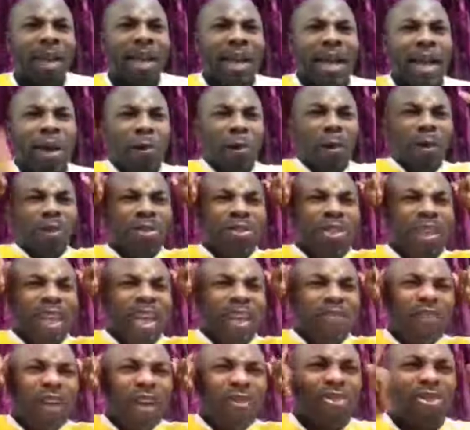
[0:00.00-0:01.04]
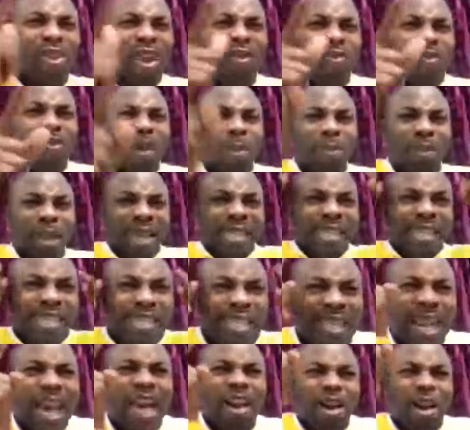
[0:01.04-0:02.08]
He will deliver thee from the
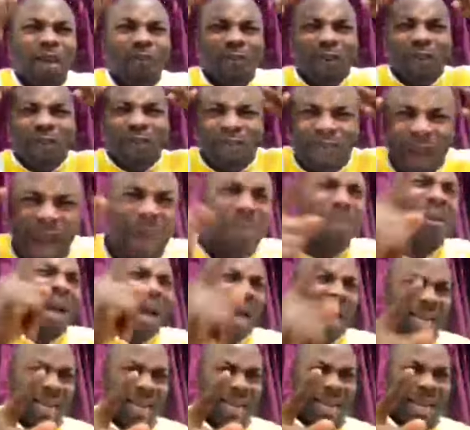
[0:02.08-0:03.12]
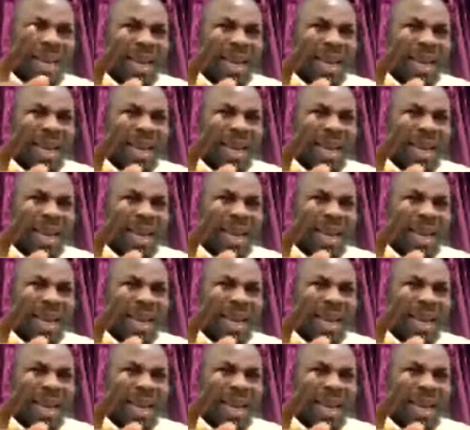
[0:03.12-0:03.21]
snare of a fowler